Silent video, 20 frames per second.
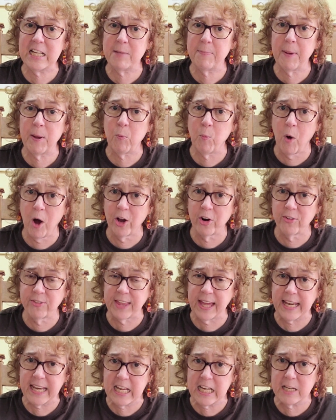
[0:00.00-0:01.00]
be watered,
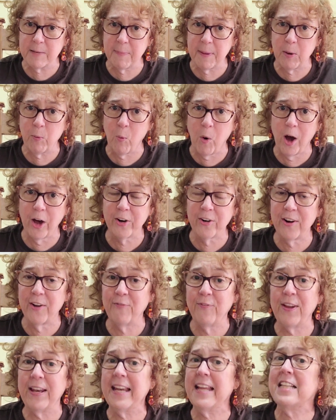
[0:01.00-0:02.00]
they need to be watered.
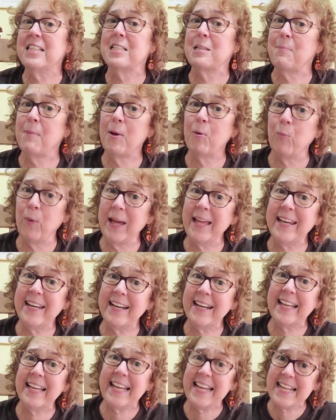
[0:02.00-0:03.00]
If it needs to be
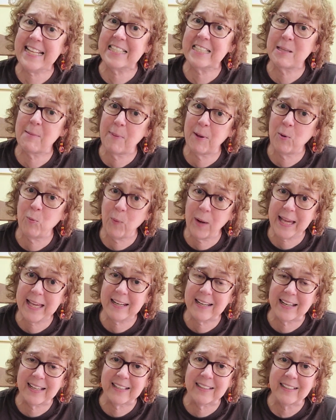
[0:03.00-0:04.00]
weeded, it needs to be
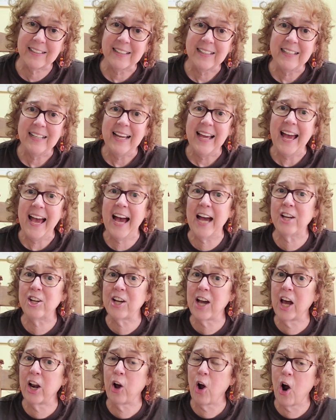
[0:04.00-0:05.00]
weeded. And you
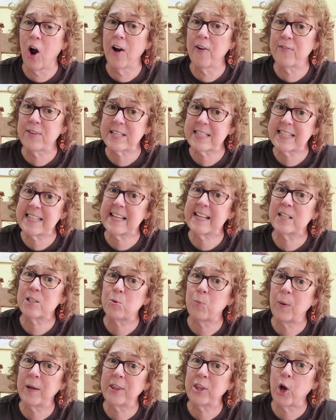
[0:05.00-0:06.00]
got to harvest things
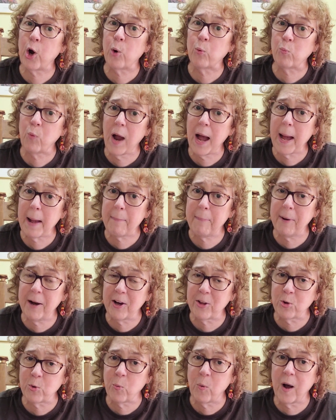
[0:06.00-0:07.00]
when they're ripe,
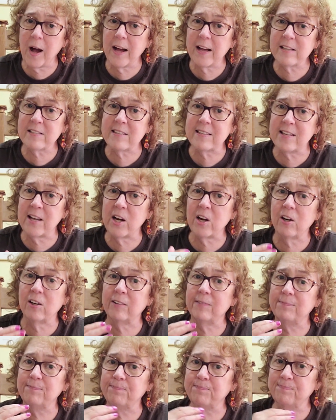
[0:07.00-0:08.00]
otherwise
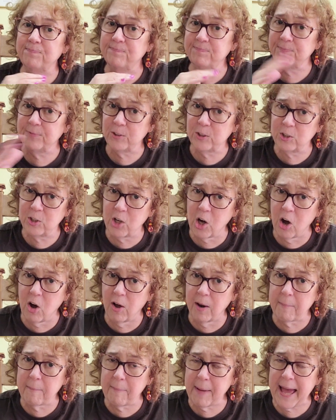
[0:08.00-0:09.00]
they're
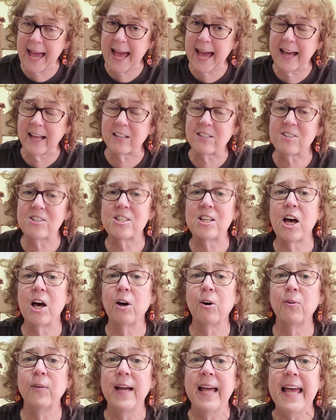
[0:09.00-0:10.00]
gone bad.
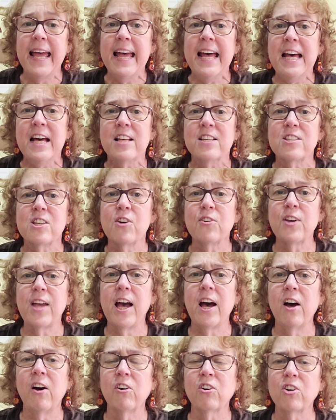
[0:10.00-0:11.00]
So
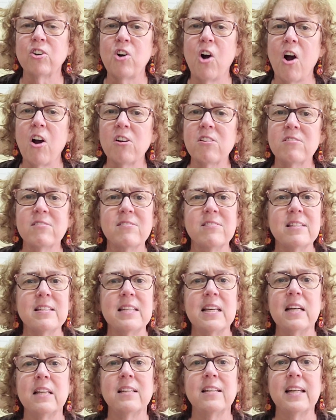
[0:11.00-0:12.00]
yeah, garden
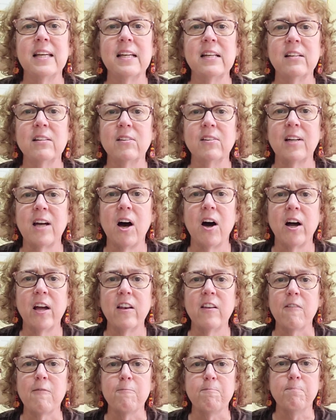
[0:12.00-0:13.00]
tending
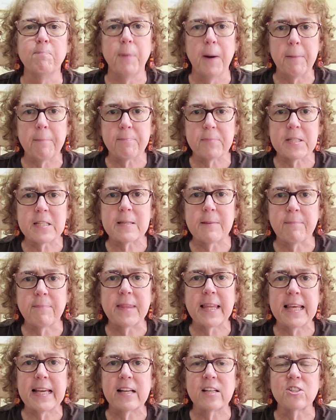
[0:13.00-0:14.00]
kind of bumps some
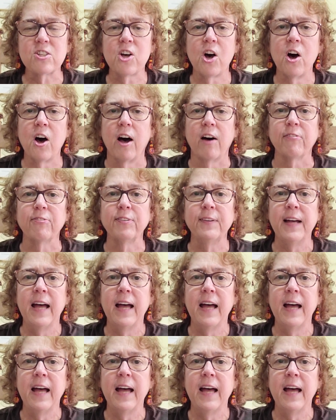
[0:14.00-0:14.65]
things off,